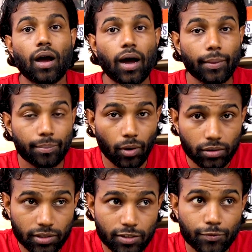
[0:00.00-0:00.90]
I
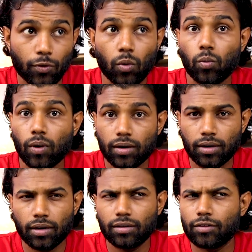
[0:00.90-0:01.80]
bought this for
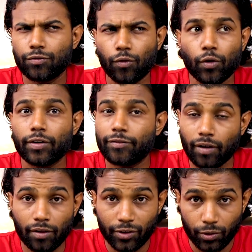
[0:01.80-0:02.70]

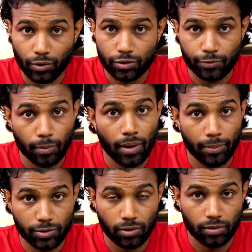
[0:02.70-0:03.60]
145 euros from
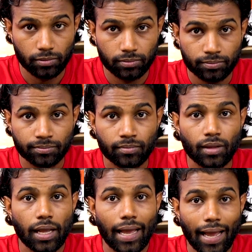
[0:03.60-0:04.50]
Amazon.
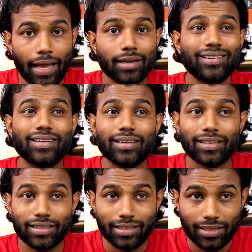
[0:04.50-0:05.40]
And
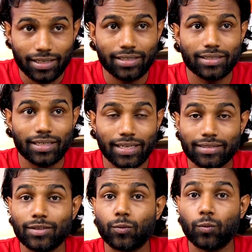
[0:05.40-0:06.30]
is
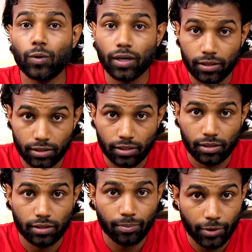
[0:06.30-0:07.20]
it worth
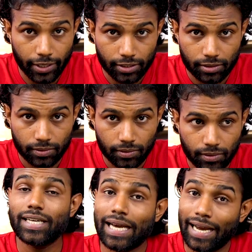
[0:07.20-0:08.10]
the price?
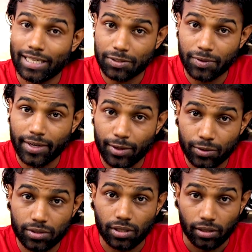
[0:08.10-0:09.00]
It has
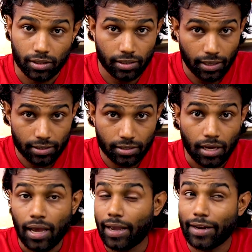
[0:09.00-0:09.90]
reduced the dust.
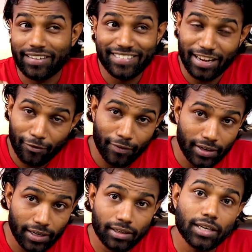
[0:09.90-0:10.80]
It
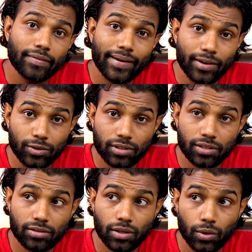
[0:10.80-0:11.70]
definitely
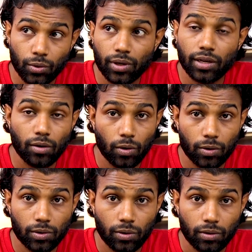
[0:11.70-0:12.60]
reduces the cooking
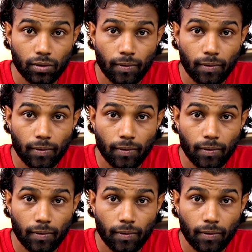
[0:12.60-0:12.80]
odor,